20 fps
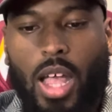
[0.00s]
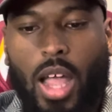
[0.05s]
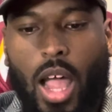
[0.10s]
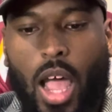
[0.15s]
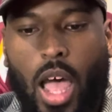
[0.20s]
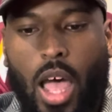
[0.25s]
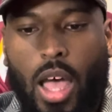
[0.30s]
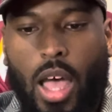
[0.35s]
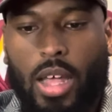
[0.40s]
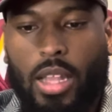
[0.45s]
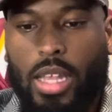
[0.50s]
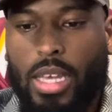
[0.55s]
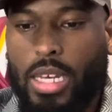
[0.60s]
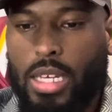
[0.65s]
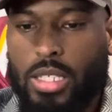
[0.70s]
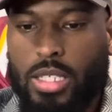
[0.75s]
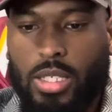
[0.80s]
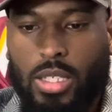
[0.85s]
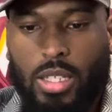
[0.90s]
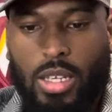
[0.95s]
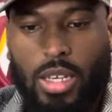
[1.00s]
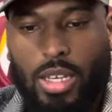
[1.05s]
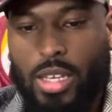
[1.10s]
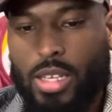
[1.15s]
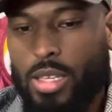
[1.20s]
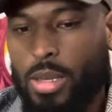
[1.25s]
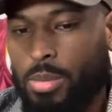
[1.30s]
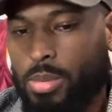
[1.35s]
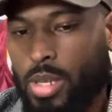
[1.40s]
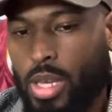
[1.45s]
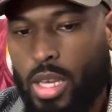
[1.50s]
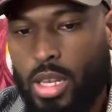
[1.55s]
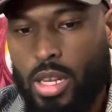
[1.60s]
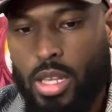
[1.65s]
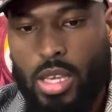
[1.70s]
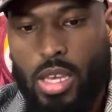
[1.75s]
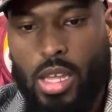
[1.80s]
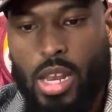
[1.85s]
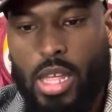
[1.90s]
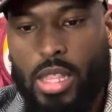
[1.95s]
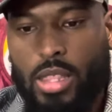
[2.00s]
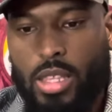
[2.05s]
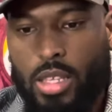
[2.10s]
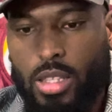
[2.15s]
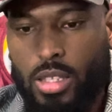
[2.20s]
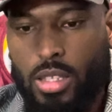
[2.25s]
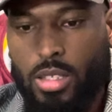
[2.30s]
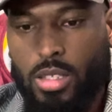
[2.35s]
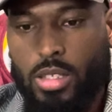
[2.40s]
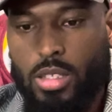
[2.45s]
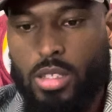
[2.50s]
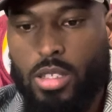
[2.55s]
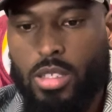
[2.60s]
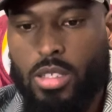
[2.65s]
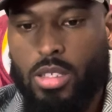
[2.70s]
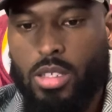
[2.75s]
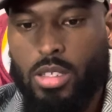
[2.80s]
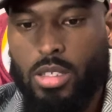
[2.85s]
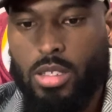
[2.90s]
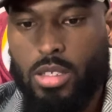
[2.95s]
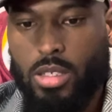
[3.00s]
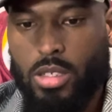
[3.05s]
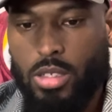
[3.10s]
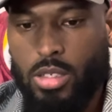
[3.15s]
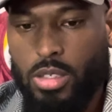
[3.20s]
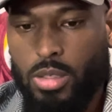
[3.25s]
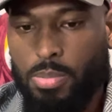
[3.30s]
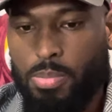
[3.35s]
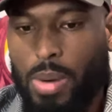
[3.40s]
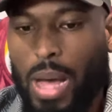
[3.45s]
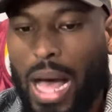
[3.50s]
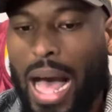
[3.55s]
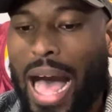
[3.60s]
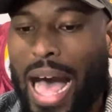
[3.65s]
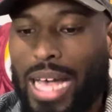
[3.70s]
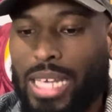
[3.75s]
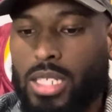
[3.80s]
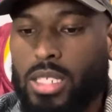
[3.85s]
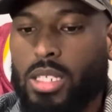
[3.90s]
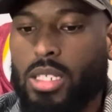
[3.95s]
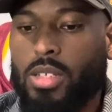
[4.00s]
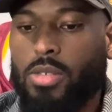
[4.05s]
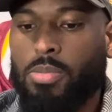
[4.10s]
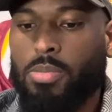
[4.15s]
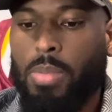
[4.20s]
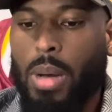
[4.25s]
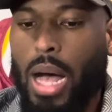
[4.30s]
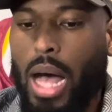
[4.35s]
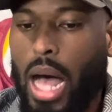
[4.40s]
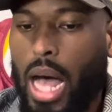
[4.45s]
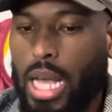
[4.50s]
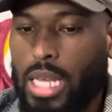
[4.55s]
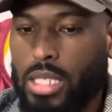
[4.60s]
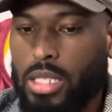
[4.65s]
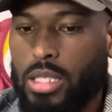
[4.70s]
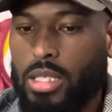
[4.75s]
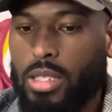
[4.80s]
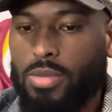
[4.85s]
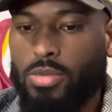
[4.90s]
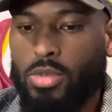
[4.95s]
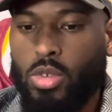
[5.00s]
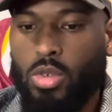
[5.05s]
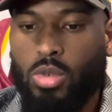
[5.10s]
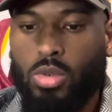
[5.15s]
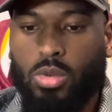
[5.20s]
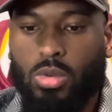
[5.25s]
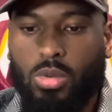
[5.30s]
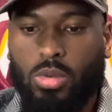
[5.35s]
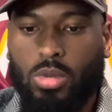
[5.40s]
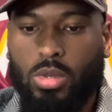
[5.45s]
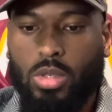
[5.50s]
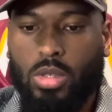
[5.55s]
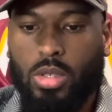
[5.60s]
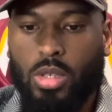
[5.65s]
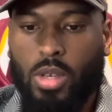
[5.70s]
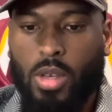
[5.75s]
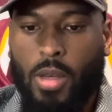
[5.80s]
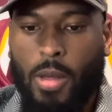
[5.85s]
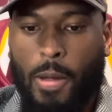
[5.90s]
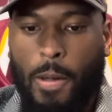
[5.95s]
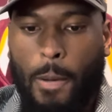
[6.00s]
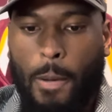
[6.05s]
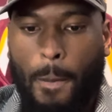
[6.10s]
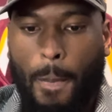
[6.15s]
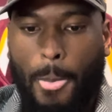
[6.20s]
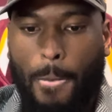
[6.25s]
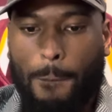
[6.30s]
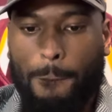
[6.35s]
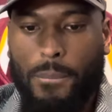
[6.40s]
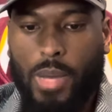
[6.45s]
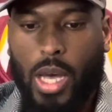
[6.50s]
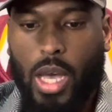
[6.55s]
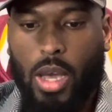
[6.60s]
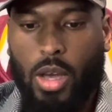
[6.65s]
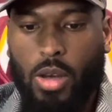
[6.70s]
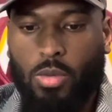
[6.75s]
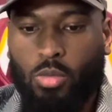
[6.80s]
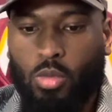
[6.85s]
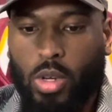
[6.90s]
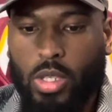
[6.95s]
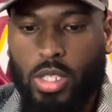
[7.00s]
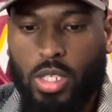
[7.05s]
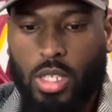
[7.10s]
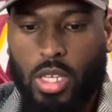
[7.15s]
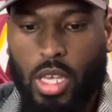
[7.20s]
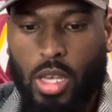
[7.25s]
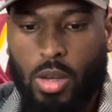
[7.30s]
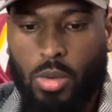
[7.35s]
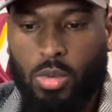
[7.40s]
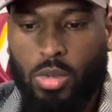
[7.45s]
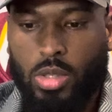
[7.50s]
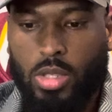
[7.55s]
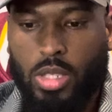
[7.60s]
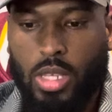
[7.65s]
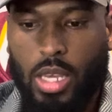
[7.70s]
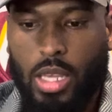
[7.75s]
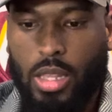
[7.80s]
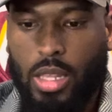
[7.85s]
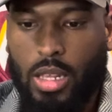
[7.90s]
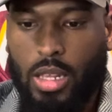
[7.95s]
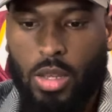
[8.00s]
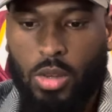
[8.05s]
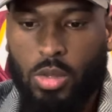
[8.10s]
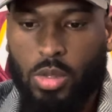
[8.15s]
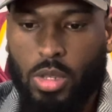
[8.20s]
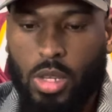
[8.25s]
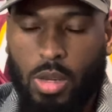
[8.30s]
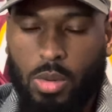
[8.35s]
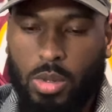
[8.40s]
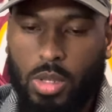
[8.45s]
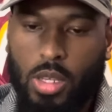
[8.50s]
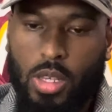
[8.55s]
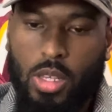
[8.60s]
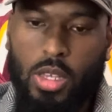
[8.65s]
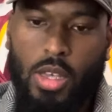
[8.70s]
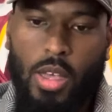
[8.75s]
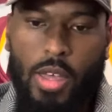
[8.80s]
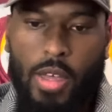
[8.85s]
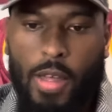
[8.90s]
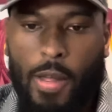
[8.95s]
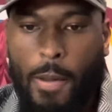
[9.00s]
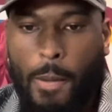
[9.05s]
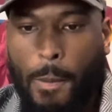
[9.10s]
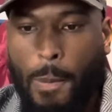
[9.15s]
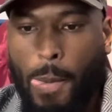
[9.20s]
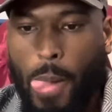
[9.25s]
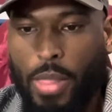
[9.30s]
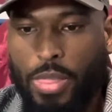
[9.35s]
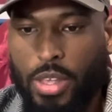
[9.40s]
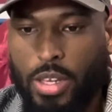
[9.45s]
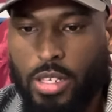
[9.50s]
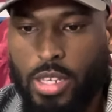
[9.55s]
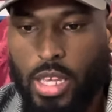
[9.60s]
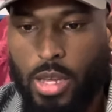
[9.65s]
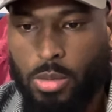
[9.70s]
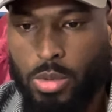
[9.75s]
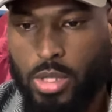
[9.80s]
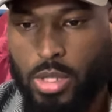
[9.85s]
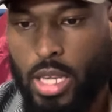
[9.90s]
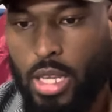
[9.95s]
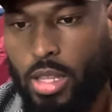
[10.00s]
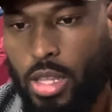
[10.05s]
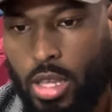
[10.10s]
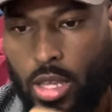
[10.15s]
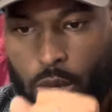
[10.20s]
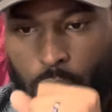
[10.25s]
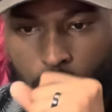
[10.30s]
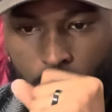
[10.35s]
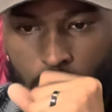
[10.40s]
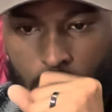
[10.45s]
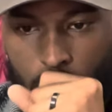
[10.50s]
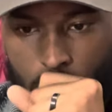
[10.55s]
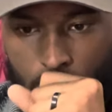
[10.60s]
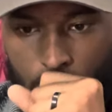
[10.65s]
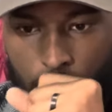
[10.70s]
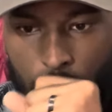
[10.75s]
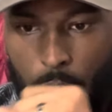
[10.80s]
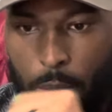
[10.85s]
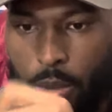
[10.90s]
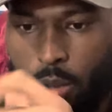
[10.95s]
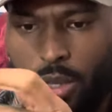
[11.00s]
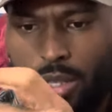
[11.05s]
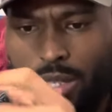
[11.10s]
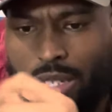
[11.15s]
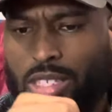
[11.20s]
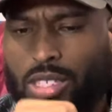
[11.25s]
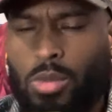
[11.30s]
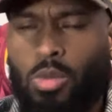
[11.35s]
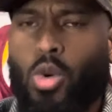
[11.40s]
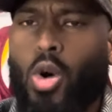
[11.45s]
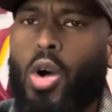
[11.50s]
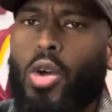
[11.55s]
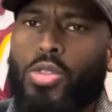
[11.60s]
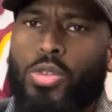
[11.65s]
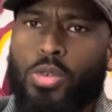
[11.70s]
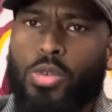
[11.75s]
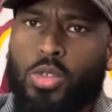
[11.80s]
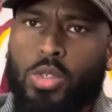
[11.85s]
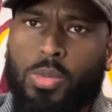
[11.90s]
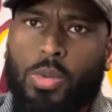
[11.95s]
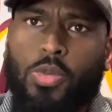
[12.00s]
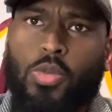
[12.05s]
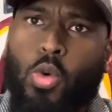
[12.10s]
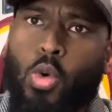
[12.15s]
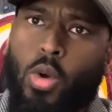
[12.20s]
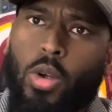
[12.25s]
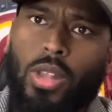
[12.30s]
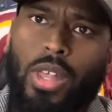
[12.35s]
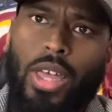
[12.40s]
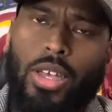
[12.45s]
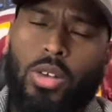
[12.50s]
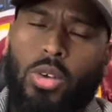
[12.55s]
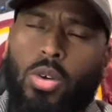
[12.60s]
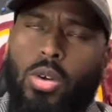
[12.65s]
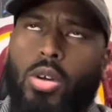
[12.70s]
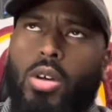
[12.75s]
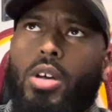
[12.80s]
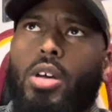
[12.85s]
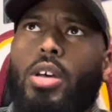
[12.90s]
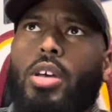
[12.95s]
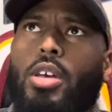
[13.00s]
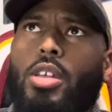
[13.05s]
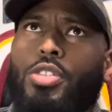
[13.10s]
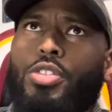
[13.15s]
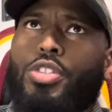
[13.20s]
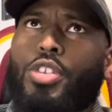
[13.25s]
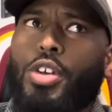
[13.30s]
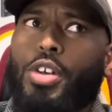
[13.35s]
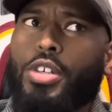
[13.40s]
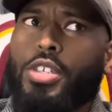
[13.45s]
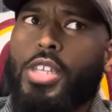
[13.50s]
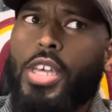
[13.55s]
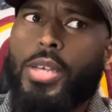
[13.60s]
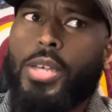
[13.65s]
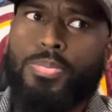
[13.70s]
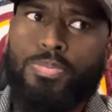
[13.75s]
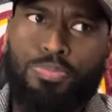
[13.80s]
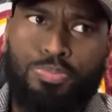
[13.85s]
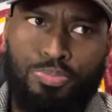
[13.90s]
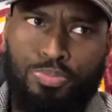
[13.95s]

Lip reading: like I keep saying again, I think this is positive news. But once again, we'll see. And then I think Dan was saying that he was in the bubble and did some walkthroughs before, like on Thursday.